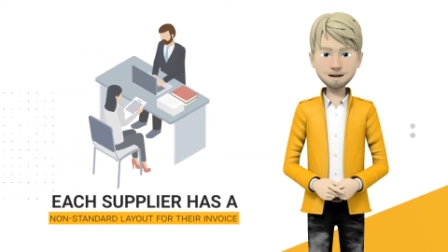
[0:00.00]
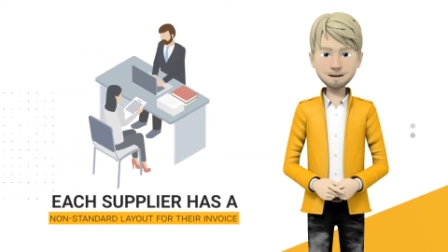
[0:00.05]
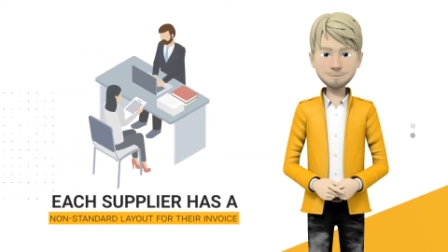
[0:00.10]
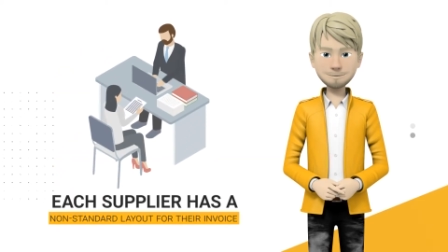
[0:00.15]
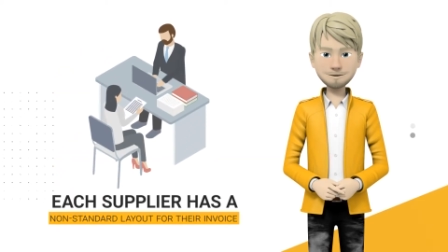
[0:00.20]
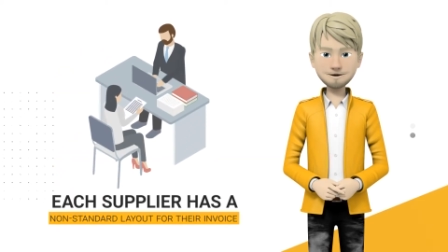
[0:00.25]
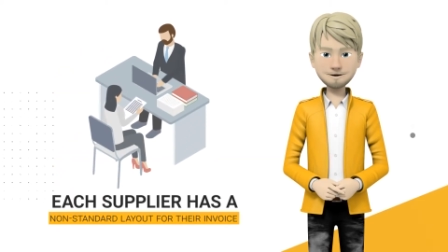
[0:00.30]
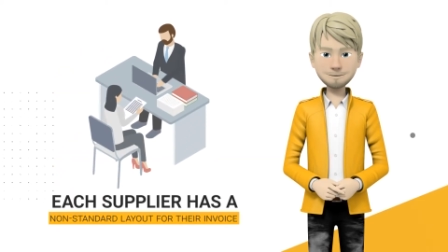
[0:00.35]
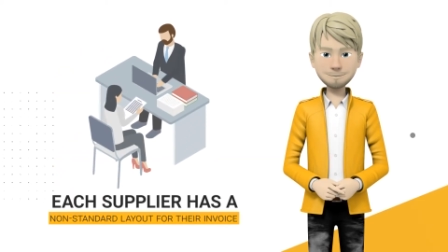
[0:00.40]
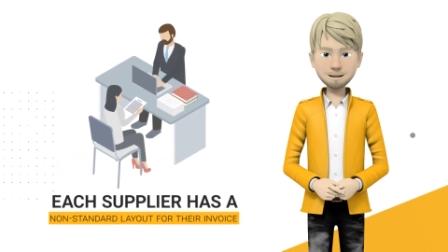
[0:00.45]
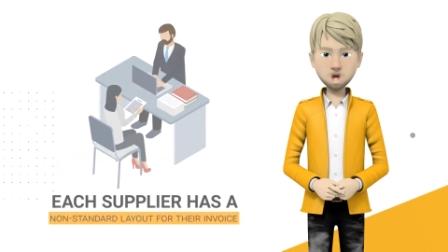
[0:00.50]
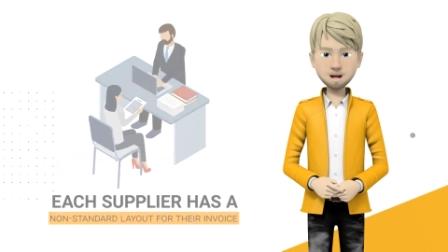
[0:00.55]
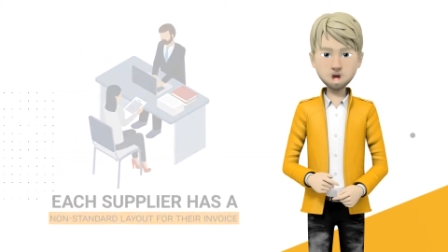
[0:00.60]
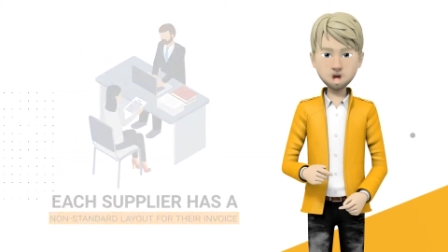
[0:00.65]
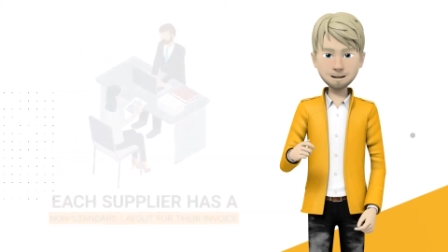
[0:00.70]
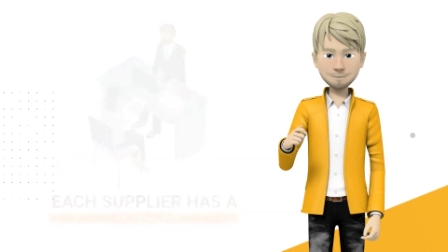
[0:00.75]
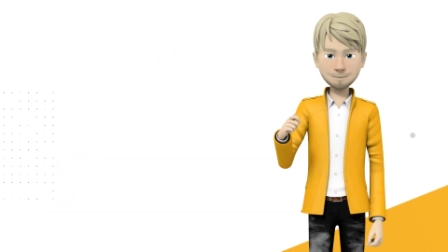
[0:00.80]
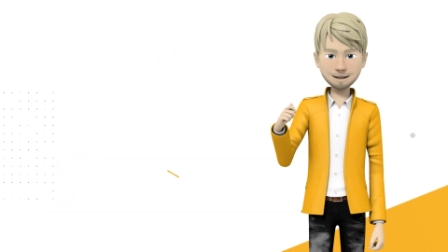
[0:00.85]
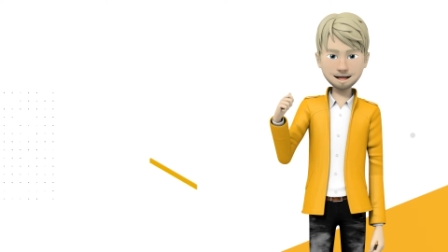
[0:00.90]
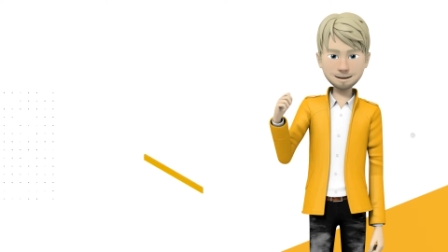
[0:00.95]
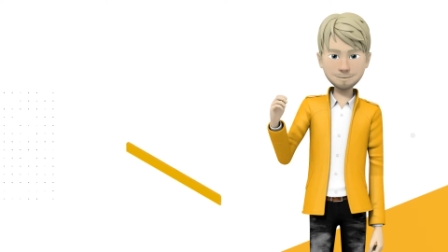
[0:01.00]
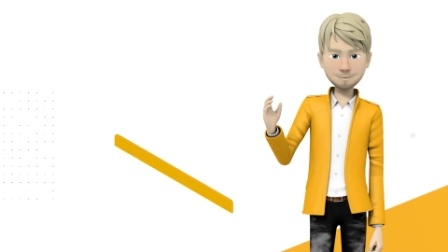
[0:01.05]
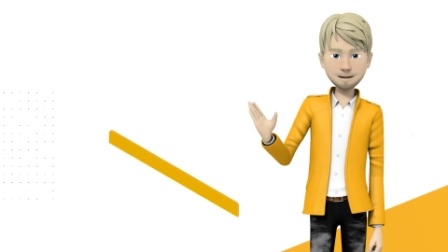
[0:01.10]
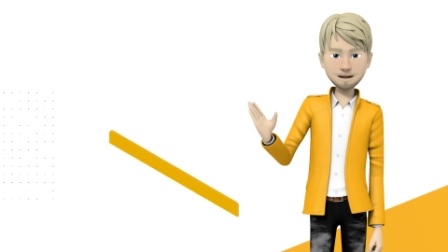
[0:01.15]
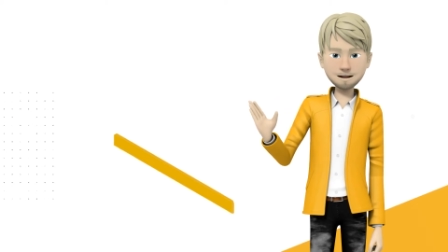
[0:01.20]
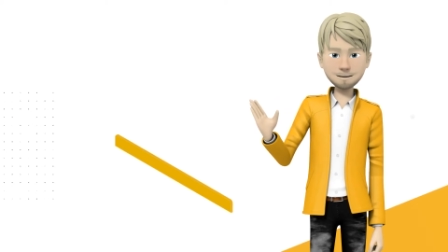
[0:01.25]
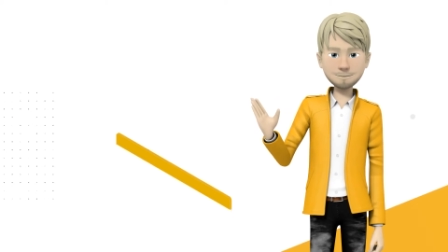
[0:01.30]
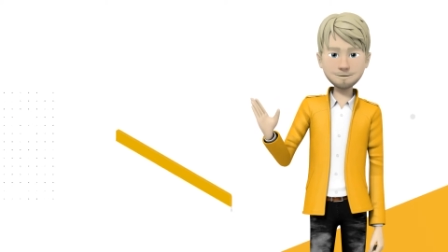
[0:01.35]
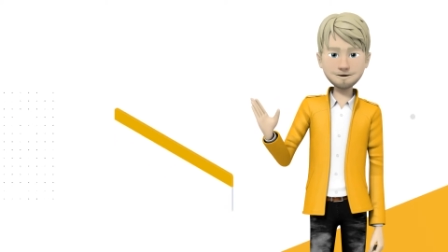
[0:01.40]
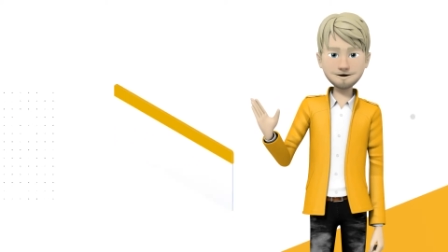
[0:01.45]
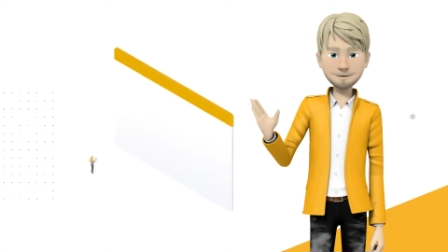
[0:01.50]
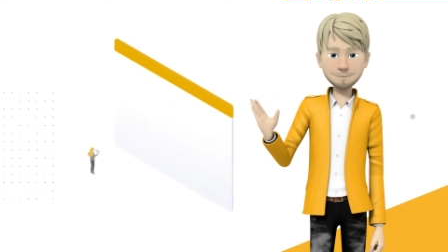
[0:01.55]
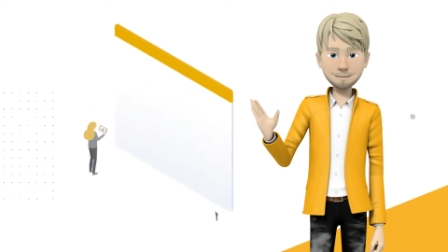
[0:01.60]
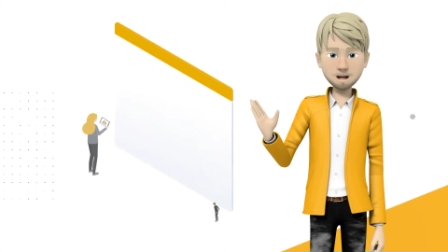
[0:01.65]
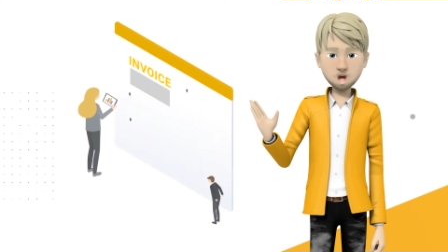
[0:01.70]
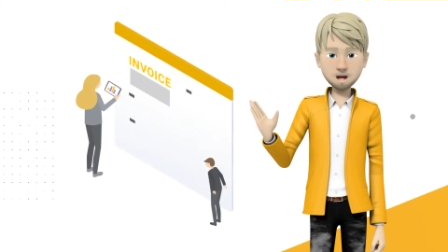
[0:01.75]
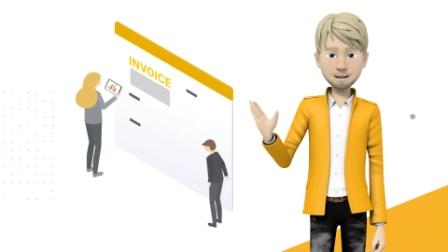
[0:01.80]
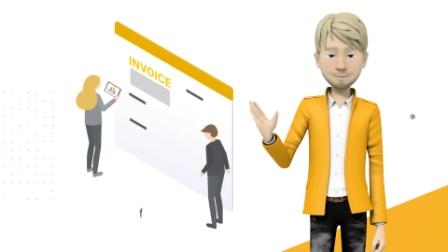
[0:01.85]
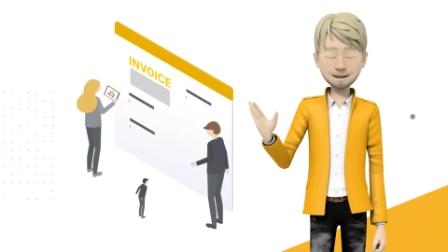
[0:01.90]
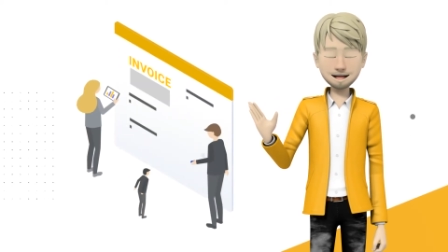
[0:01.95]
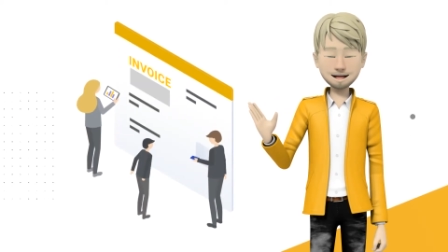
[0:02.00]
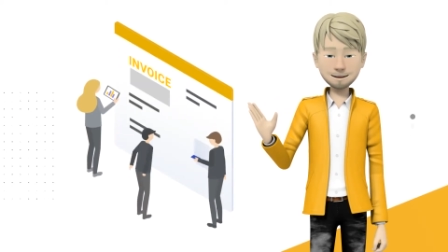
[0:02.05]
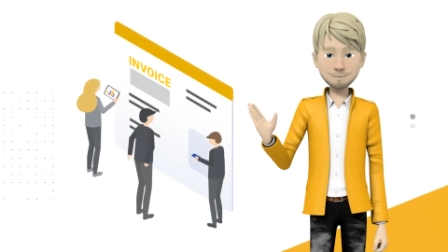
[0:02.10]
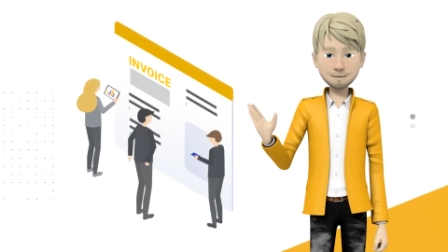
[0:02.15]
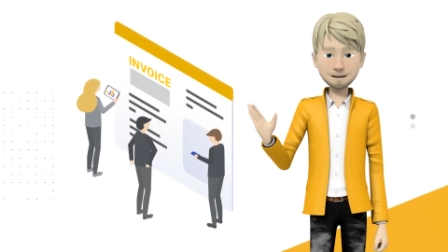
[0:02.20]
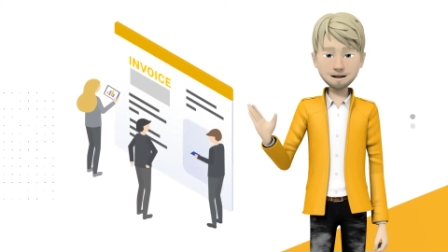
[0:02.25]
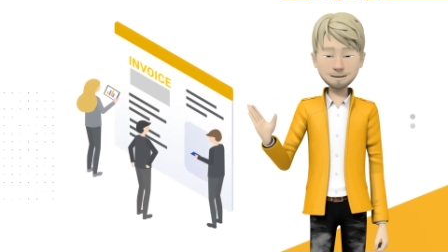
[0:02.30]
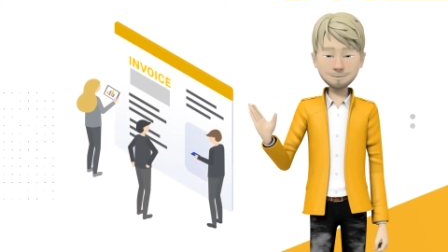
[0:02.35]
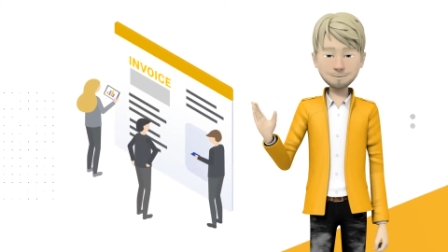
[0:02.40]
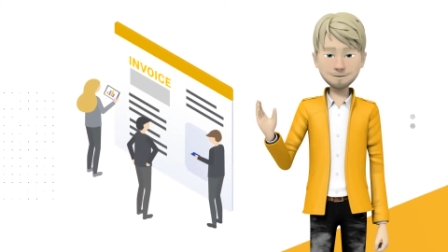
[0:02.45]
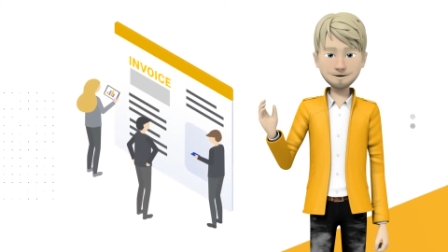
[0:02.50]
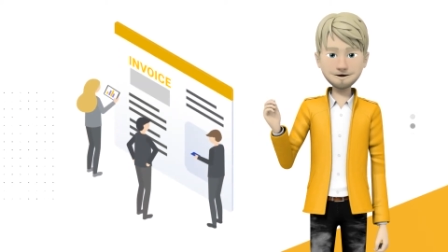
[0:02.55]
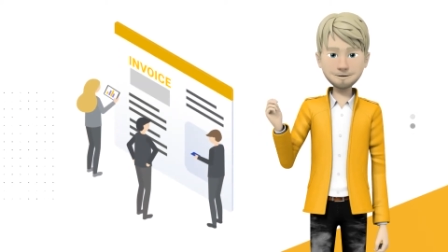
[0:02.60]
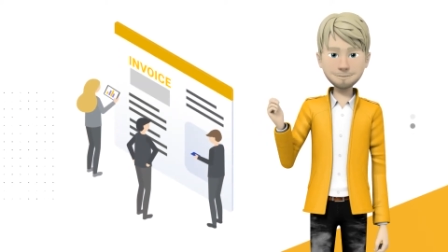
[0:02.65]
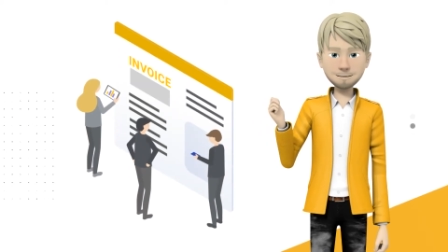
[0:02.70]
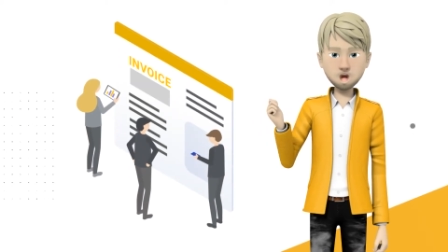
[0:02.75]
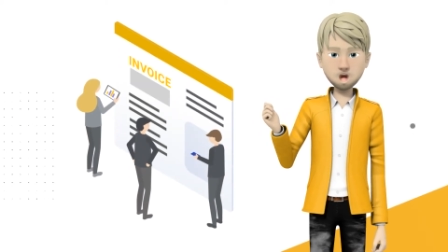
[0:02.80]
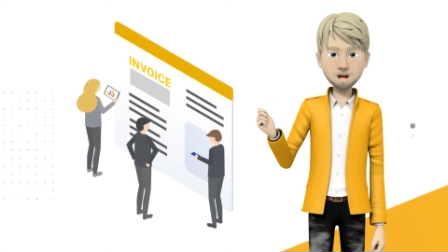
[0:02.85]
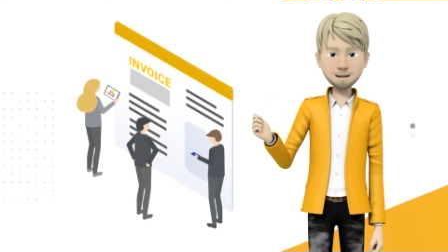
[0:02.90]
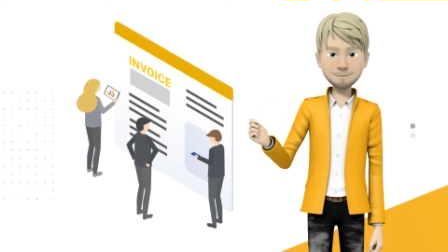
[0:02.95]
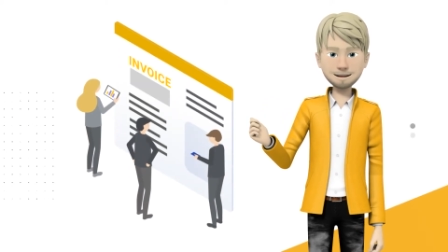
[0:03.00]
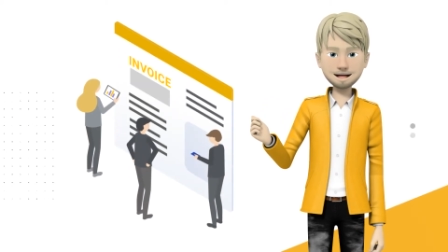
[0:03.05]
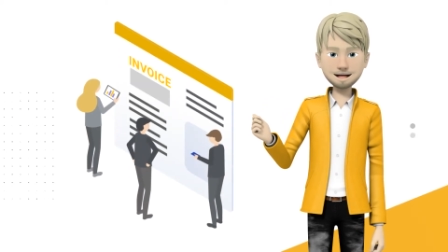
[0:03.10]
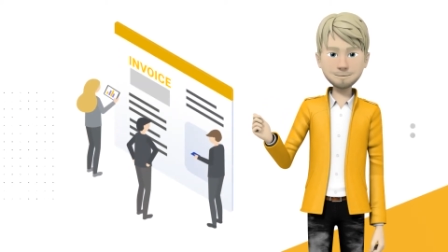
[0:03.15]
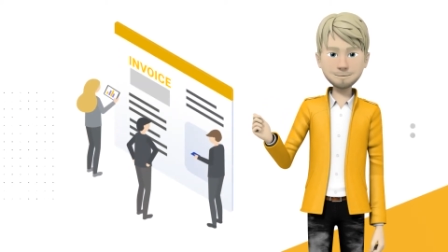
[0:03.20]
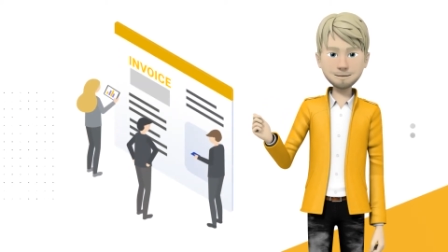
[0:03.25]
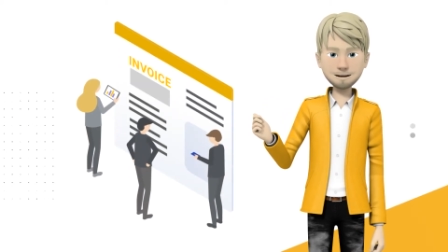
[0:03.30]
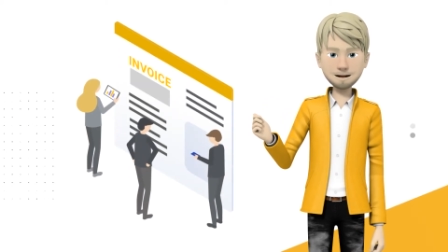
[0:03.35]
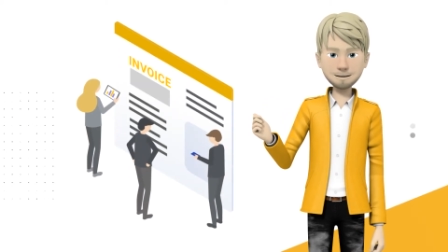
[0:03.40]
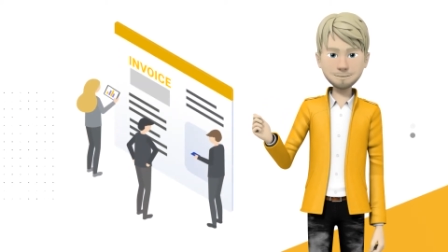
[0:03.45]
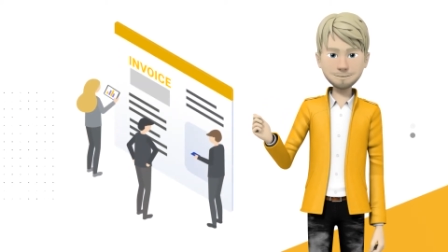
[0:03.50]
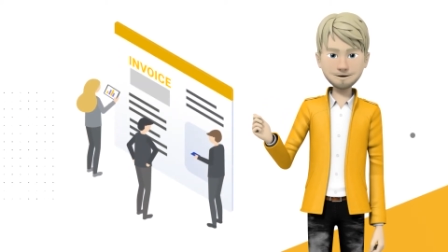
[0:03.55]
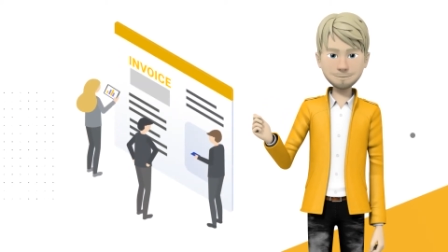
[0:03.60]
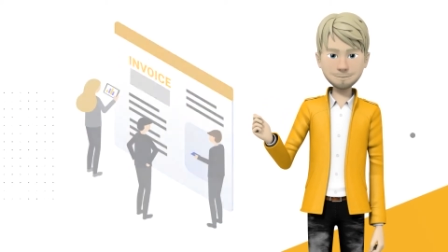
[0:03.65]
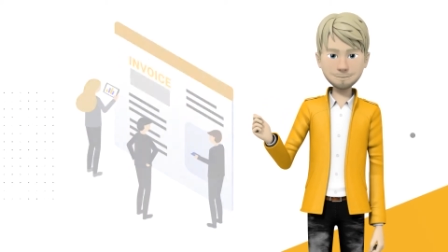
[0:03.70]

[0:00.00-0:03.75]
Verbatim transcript: which means each field is in a different location and has varying text.